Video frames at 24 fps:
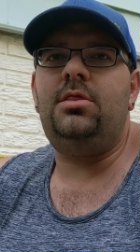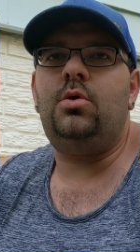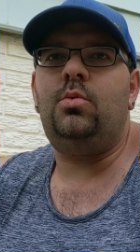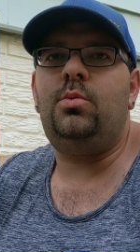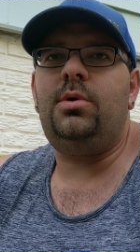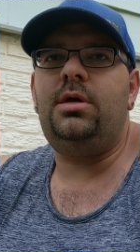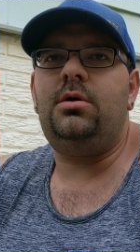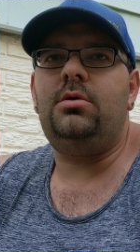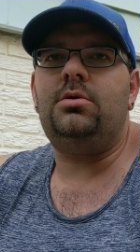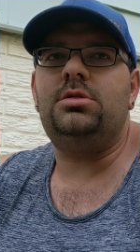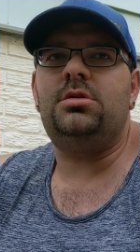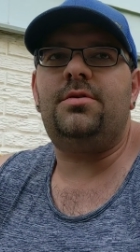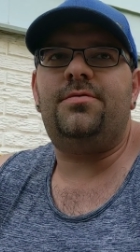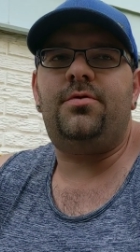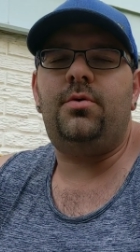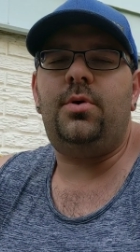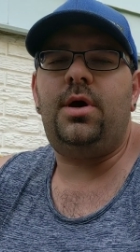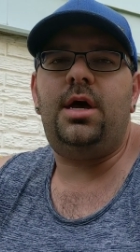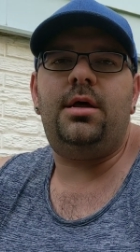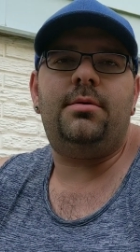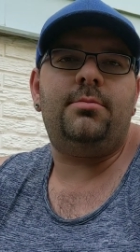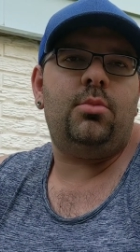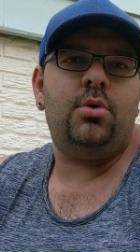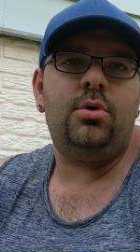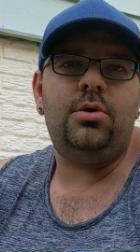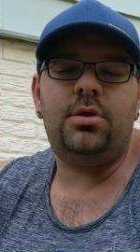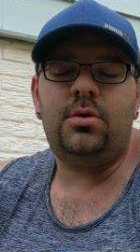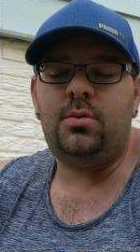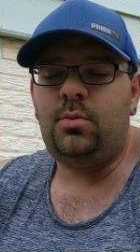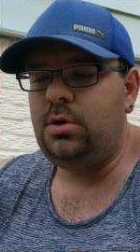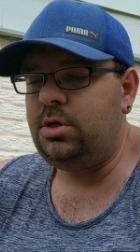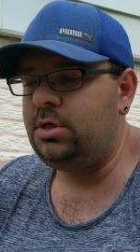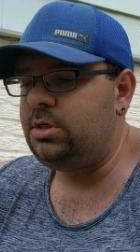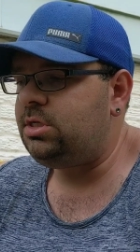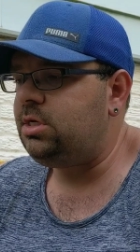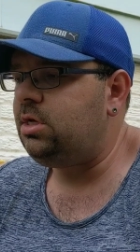in the wheels if you had
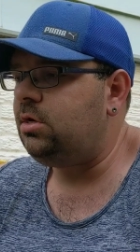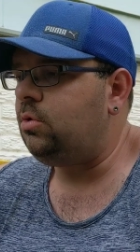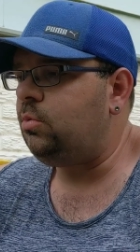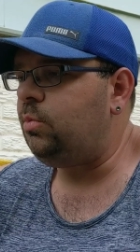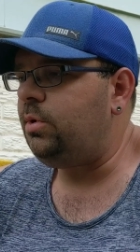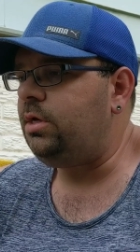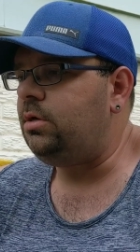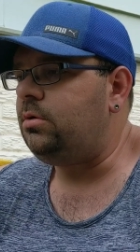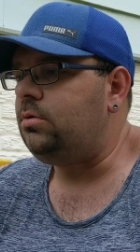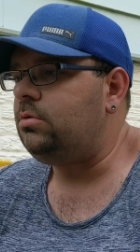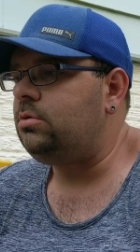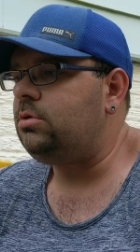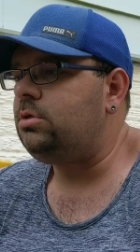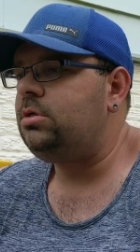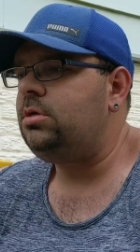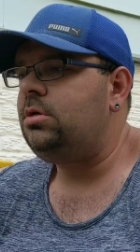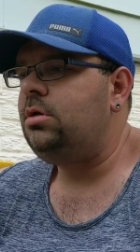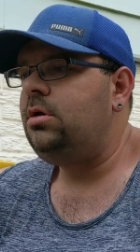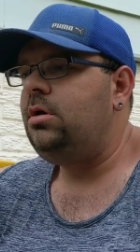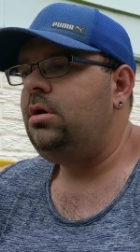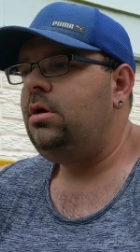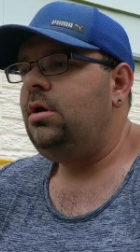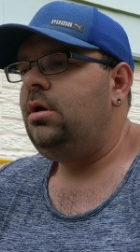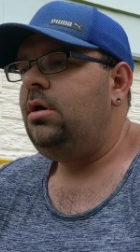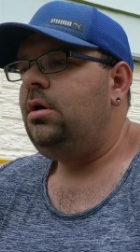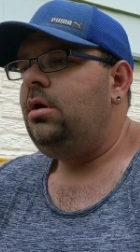more than one set of wheels.